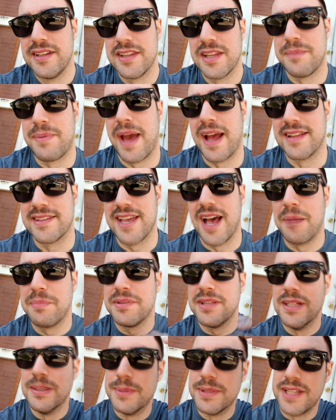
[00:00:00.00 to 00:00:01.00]
the bands
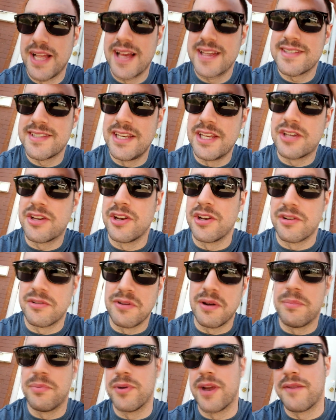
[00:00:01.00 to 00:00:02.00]
helped a little bit less and he couldn't
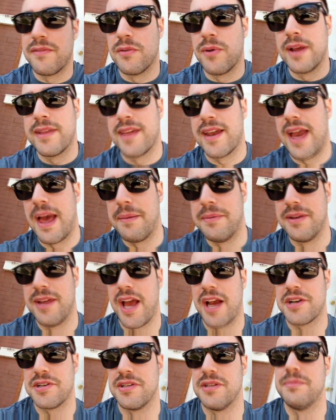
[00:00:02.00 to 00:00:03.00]
grip whatever weight that happened
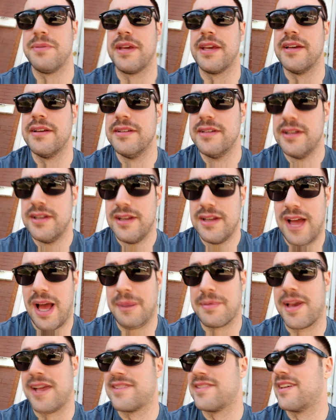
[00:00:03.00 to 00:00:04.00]
to actually be.
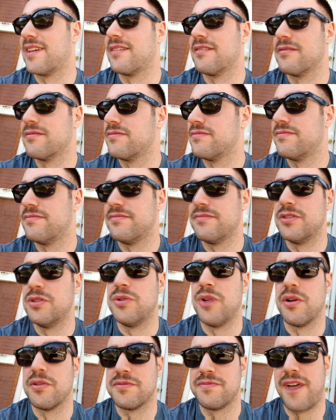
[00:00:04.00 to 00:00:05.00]
I'm guessing,
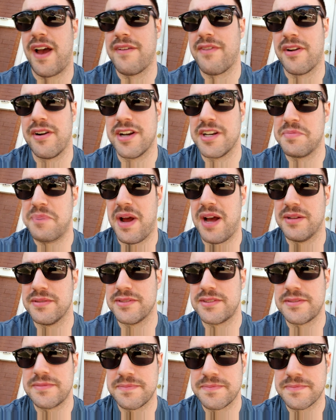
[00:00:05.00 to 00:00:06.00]
who knows, 500-ish
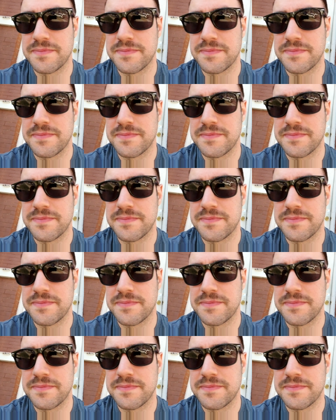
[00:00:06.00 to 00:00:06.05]
pounds.